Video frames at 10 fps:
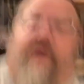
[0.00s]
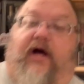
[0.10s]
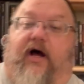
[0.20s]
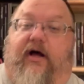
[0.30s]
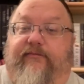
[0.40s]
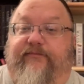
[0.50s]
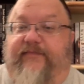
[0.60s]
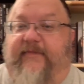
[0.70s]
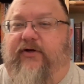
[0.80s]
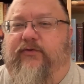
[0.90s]
Oh,
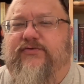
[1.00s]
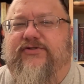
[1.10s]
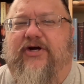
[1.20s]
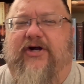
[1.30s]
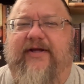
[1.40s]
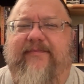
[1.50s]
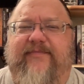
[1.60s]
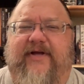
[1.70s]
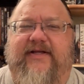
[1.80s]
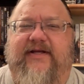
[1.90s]
sorry.
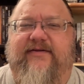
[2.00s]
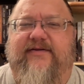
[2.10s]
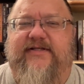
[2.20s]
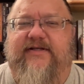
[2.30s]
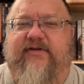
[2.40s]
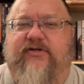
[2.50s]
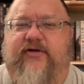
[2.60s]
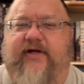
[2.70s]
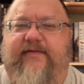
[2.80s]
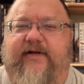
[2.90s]
I kicked the TV
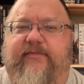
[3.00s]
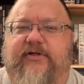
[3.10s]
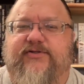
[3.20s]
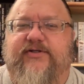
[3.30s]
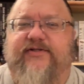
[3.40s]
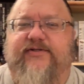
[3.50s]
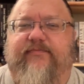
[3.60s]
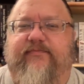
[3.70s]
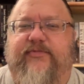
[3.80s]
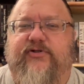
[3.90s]
tray that I'm using as a
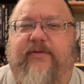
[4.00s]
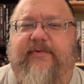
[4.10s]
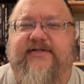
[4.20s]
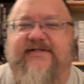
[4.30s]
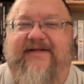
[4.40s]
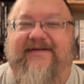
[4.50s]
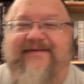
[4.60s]
tripod stand.